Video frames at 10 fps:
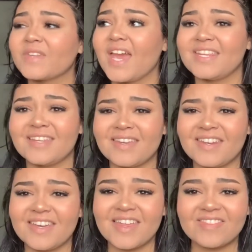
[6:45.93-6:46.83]
and
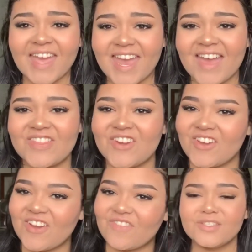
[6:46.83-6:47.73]
then they had the
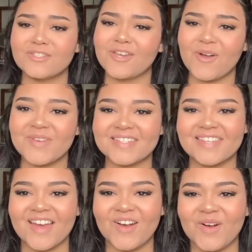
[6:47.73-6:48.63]
nerve to go and
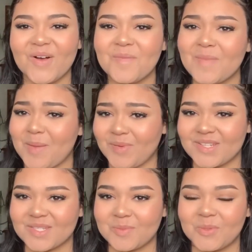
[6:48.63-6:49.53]
tell my
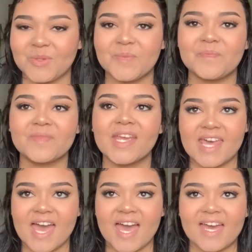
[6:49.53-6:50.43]
principal
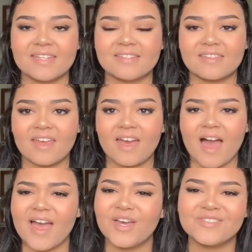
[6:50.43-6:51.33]
that I
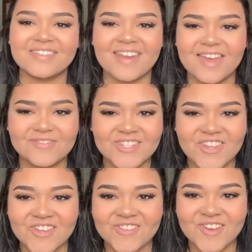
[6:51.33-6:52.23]
held a knife to
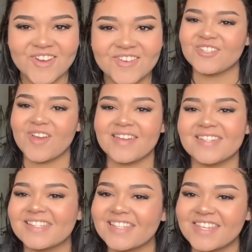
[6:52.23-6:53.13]
their throat. I tried
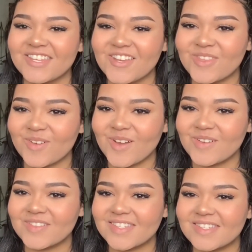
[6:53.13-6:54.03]
to slit their
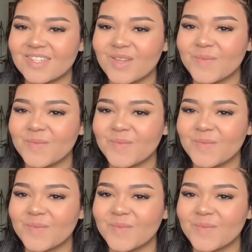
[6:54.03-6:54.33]
throats.